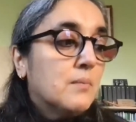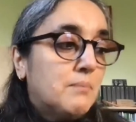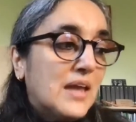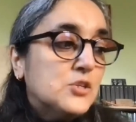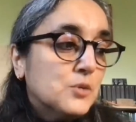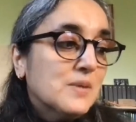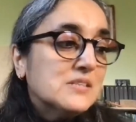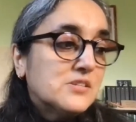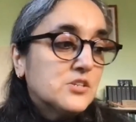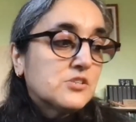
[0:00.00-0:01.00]

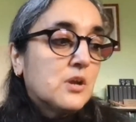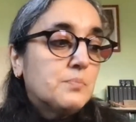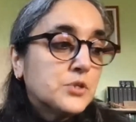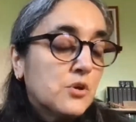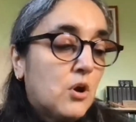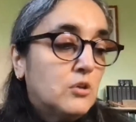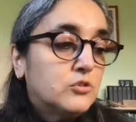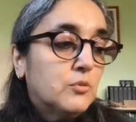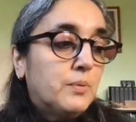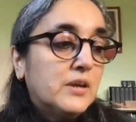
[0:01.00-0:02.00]
Benjamin's description
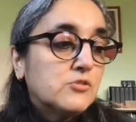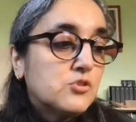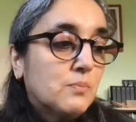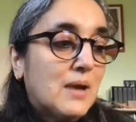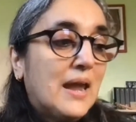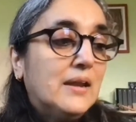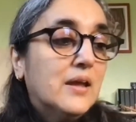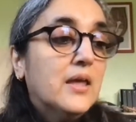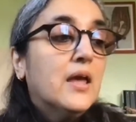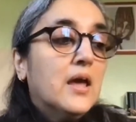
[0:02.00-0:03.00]
also brings to mind
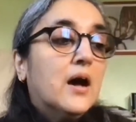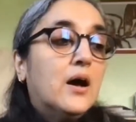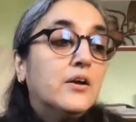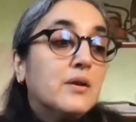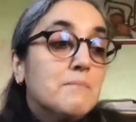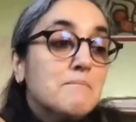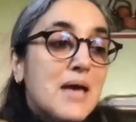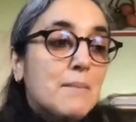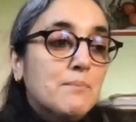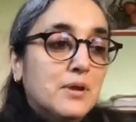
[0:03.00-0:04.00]
a
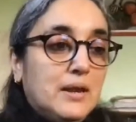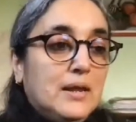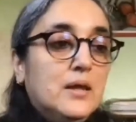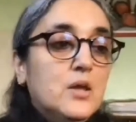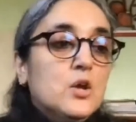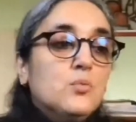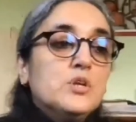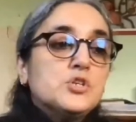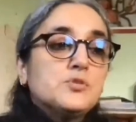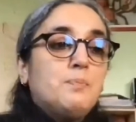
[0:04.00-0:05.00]
remembering,
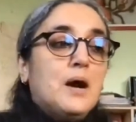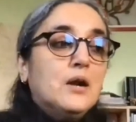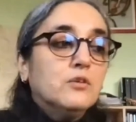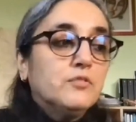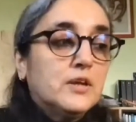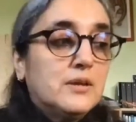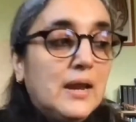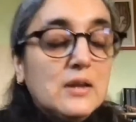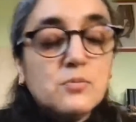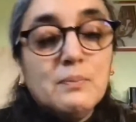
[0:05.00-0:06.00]
which is part of the
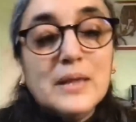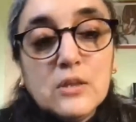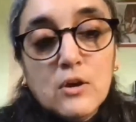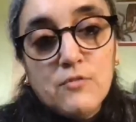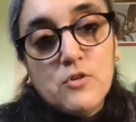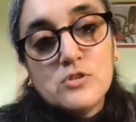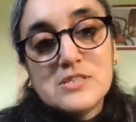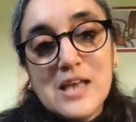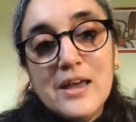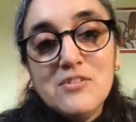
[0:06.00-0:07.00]
great myth of
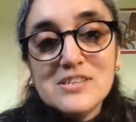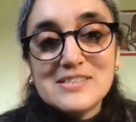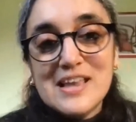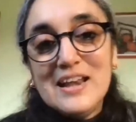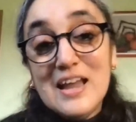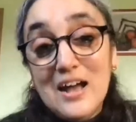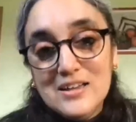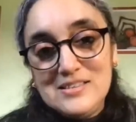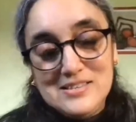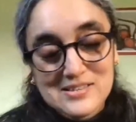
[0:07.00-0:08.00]
Osiris and
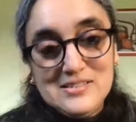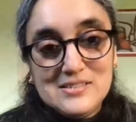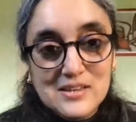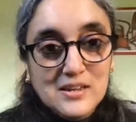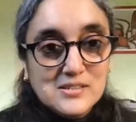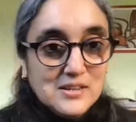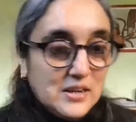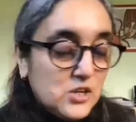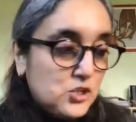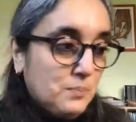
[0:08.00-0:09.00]
Isis. It's an
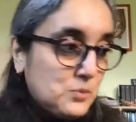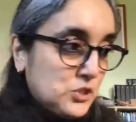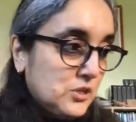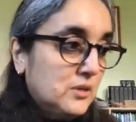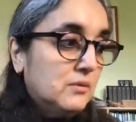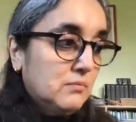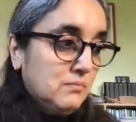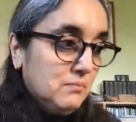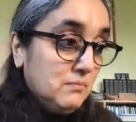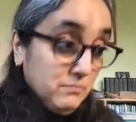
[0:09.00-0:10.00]
Egyptian
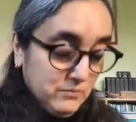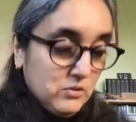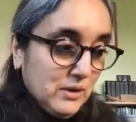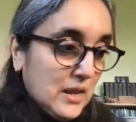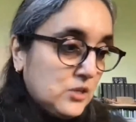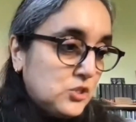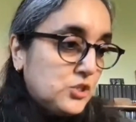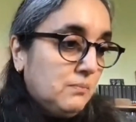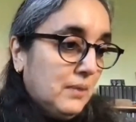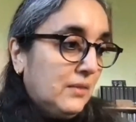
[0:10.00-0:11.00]

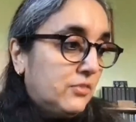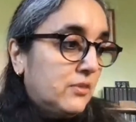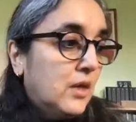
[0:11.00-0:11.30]
creation myth.